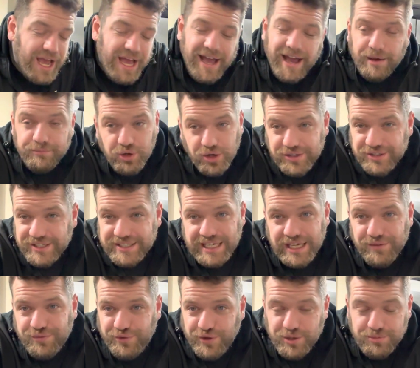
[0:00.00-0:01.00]
I'm not going to
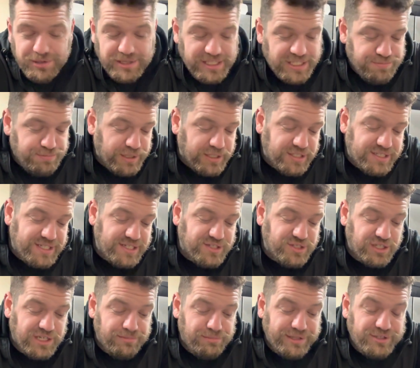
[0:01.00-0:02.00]
keep filming this because it's
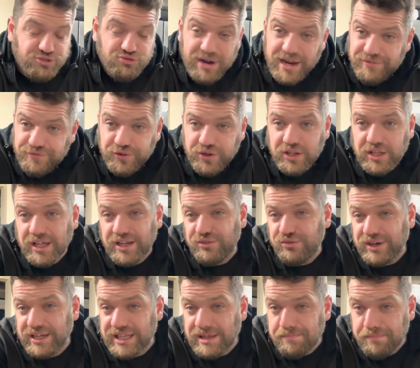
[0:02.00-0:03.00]
going to be dreadful and
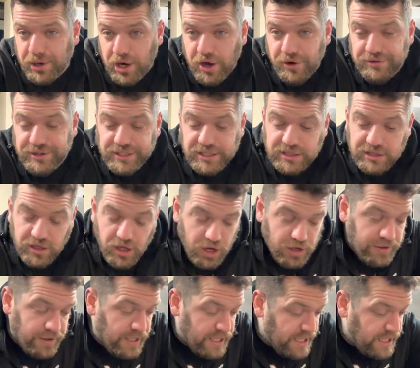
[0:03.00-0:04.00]
really boring and
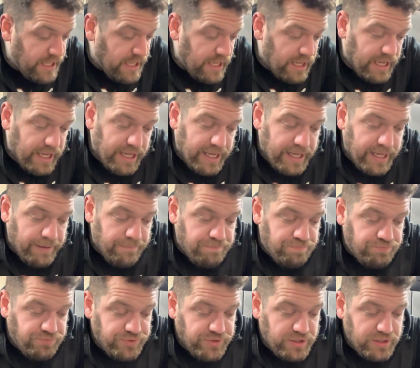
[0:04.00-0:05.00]
long,
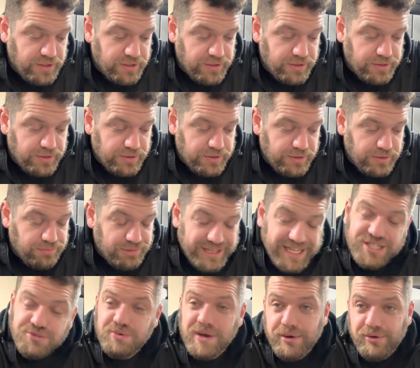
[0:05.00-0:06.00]
but
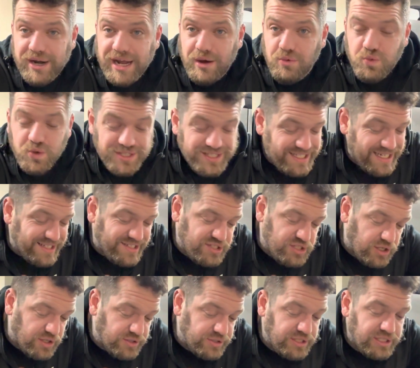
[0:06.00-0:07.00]
that's where we're at. Once that's
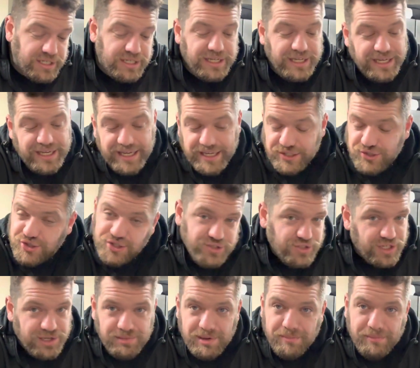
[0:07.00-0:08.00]
done, it's just
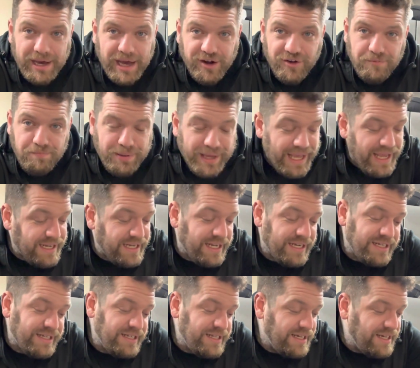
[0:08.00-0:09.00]
going to be a matter of
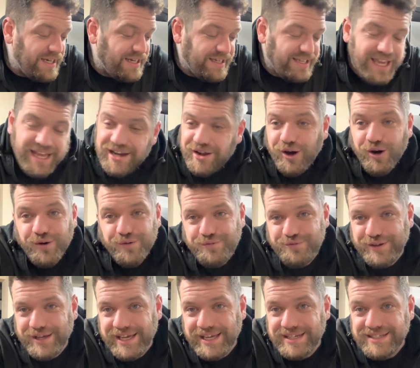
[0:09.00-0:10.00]
painting, getting it all
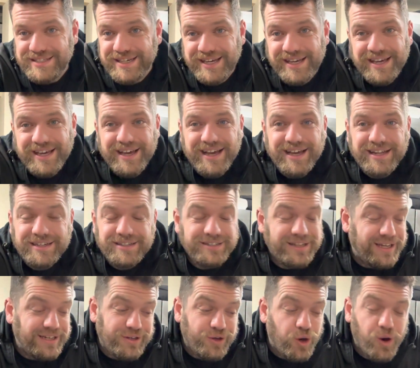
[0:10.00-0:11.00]
fitted,
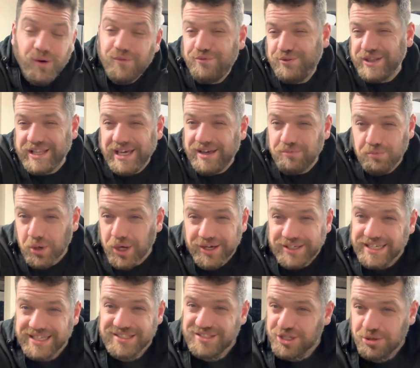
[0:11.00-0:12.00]
and hopefully it
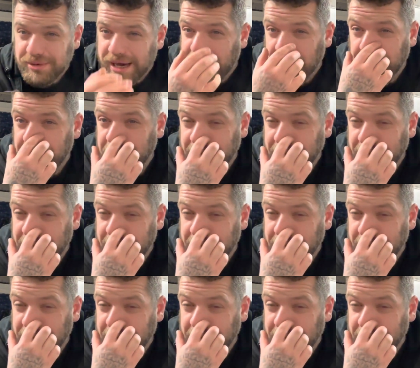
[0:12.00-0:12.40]
working somehow.